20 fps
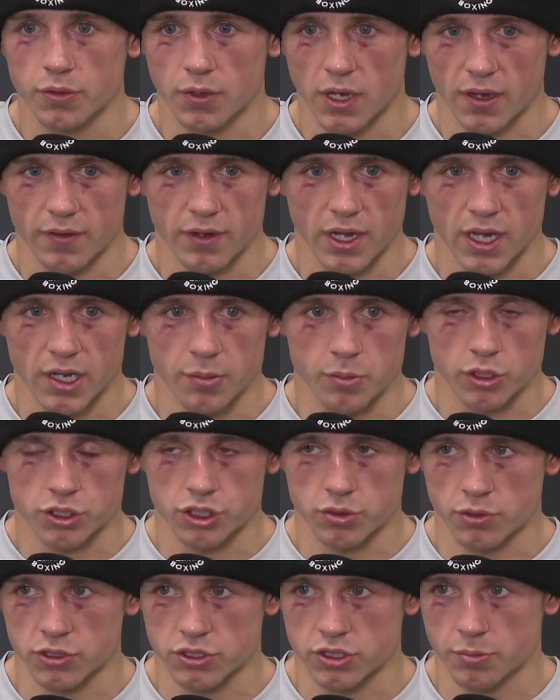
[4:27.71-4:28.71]
any
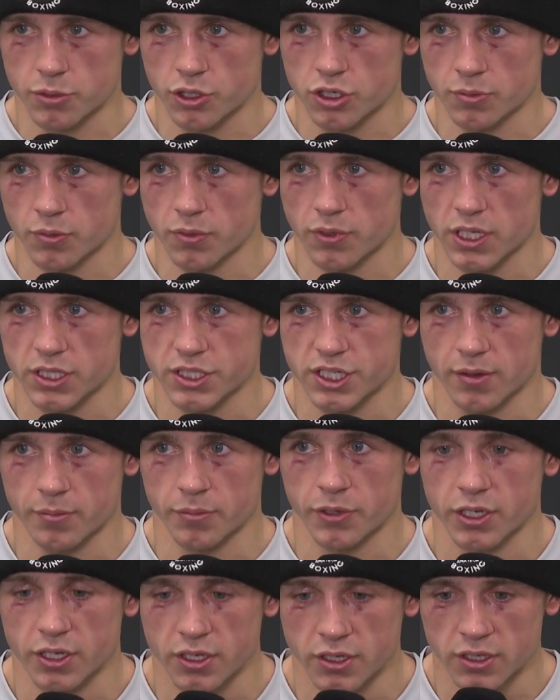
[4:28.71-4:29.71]
boxer wants to become a world
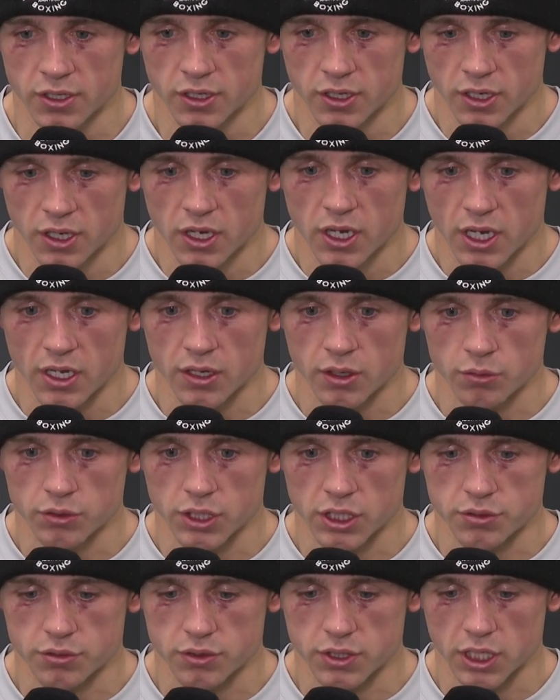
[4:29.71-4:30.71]
champion, and I know
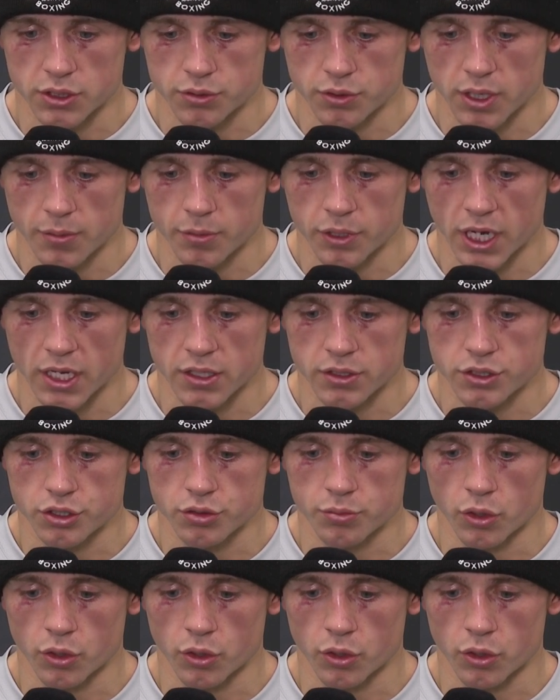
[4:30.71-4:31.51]
that's where we're getting to.